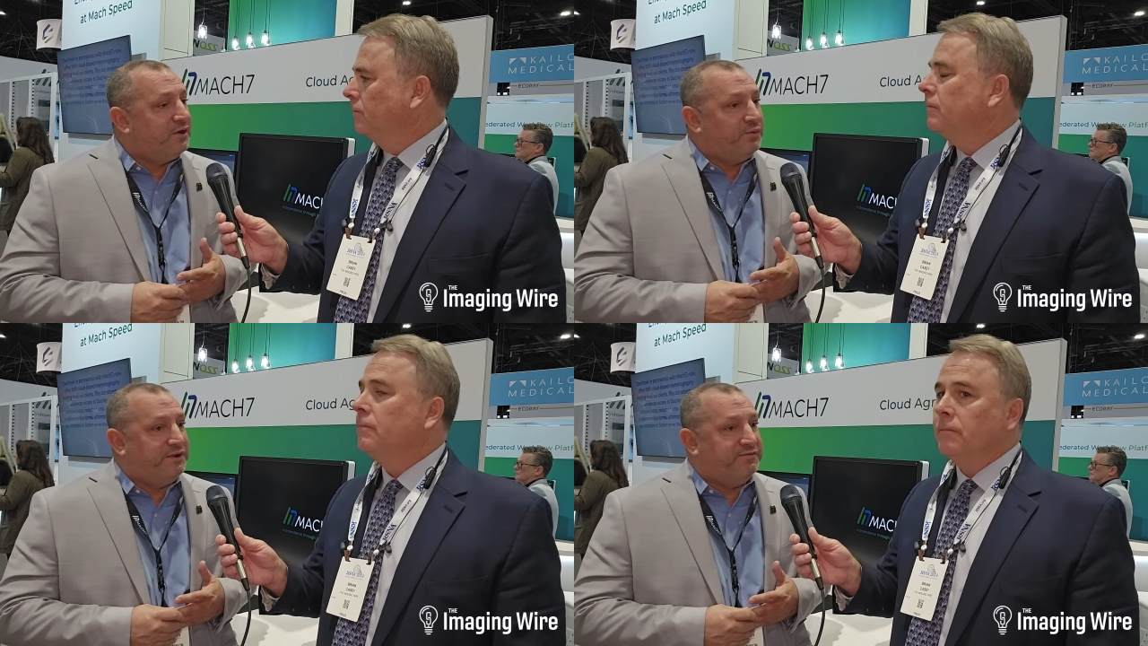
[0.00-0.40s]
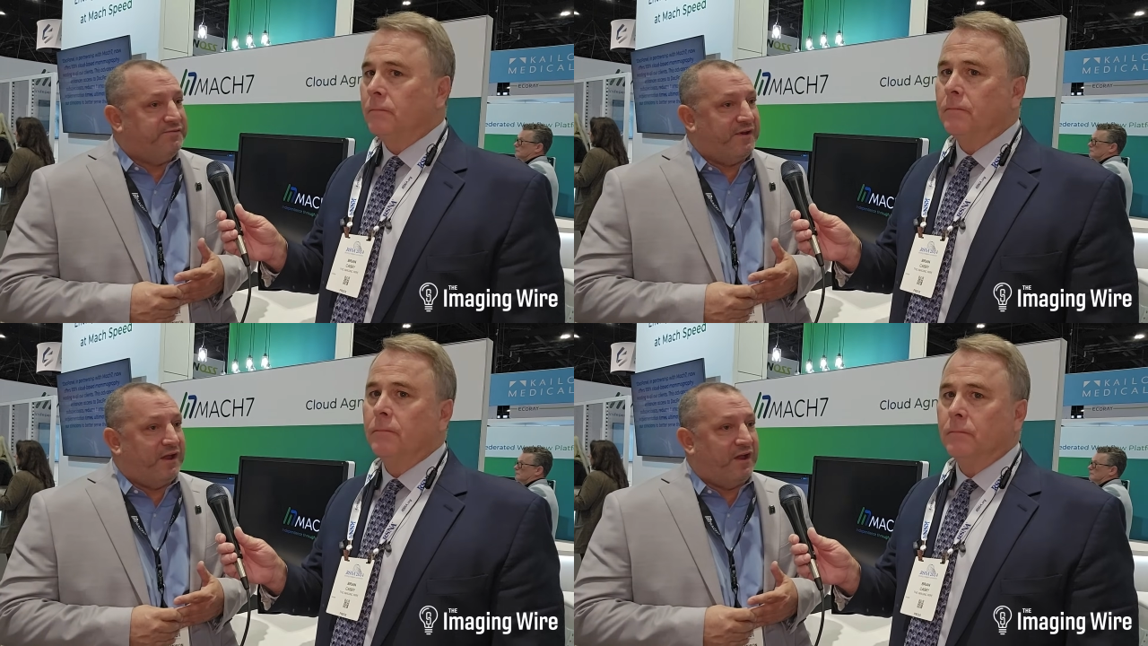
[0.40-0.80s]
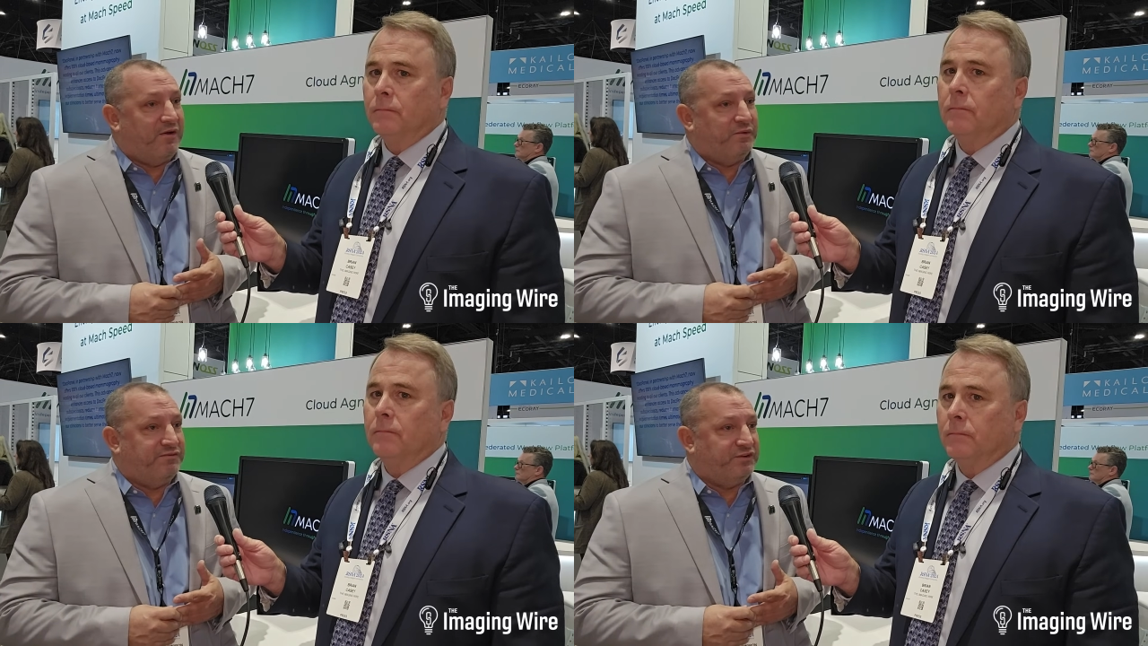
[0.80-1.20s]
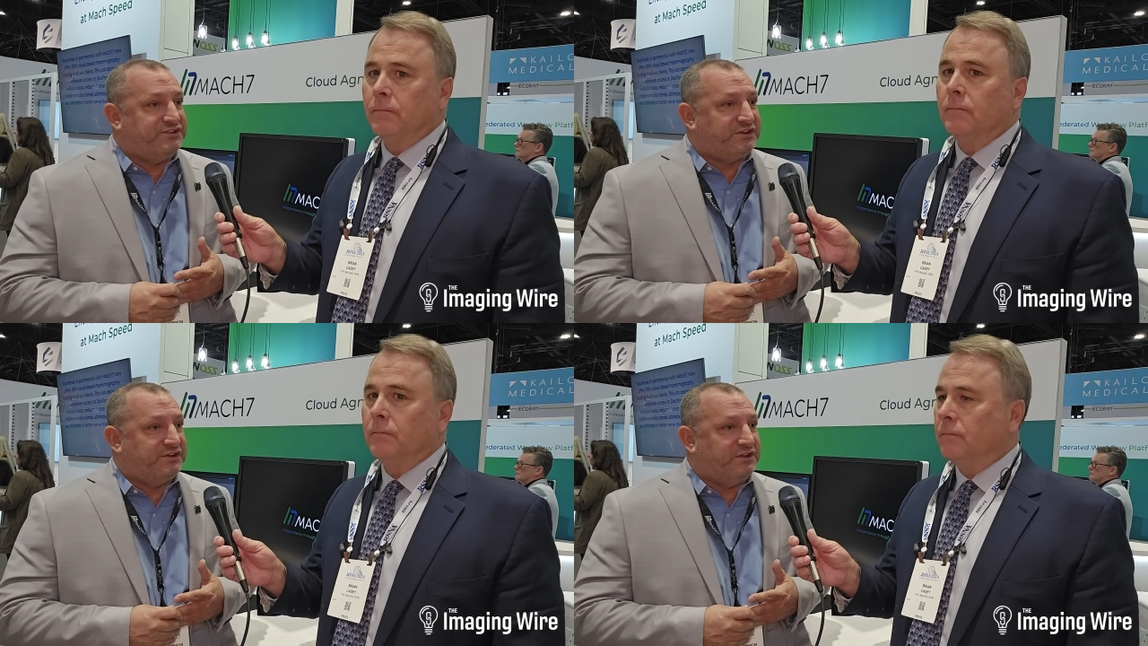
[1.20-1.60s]
Speaker 1: We've, uh, we've
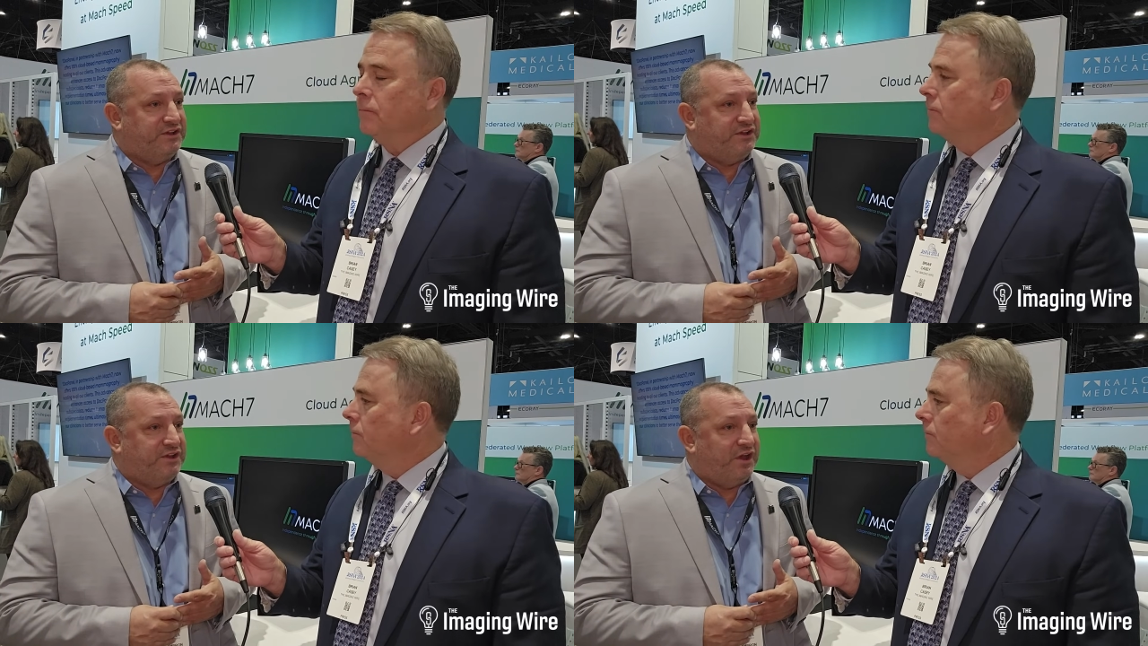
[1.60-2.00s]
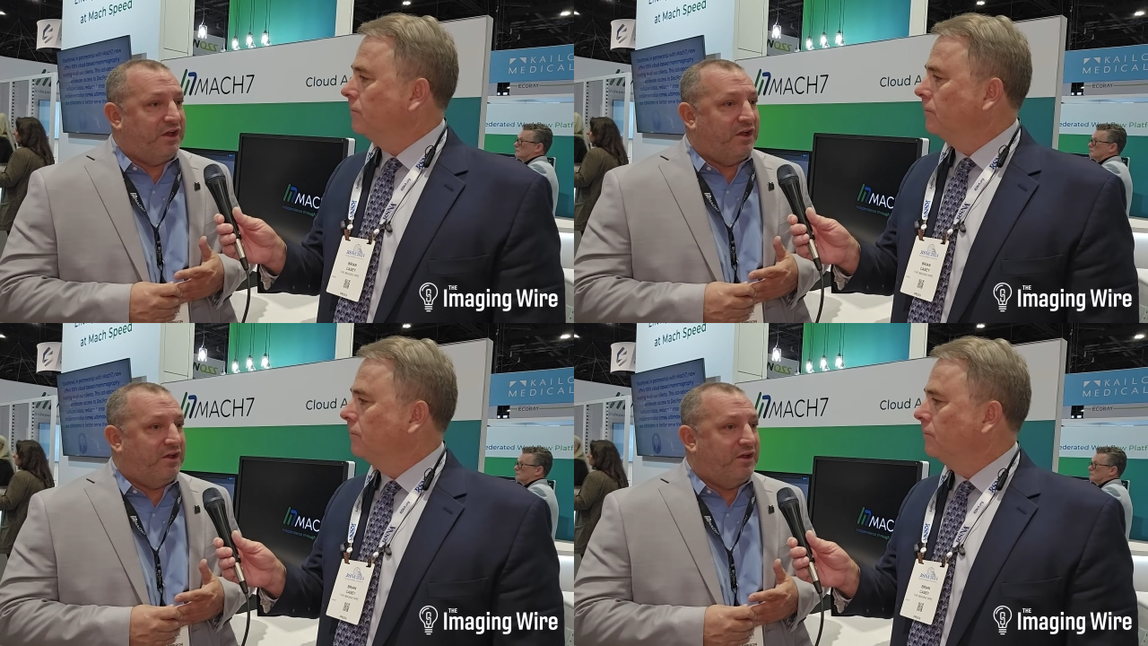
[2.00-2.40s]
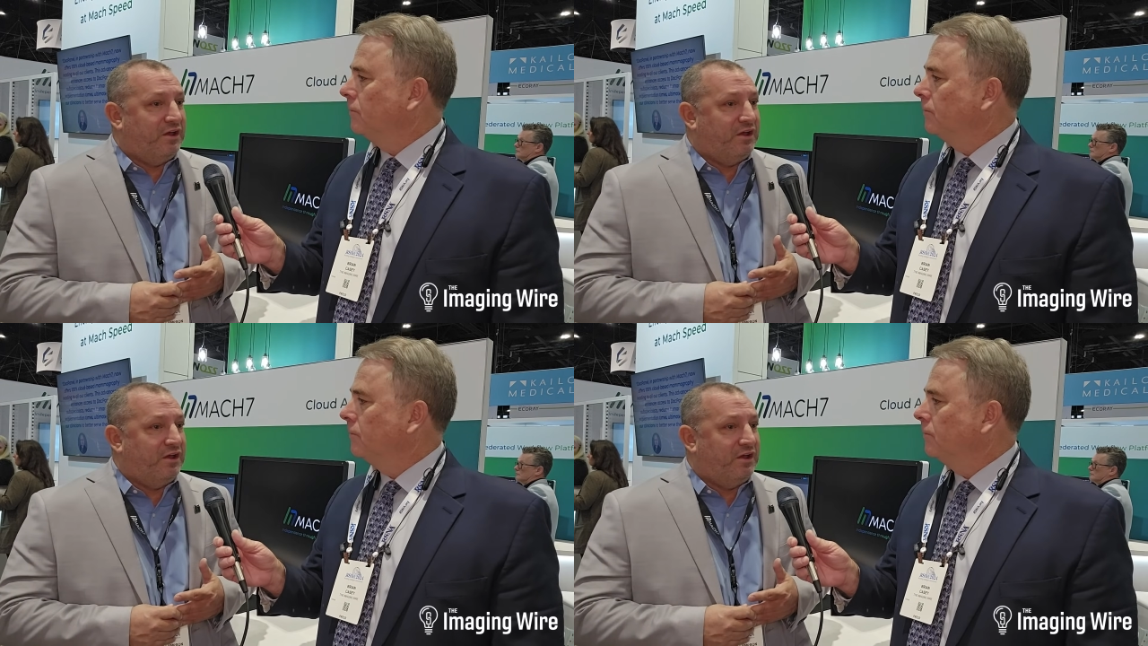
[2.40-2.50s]
recently uh,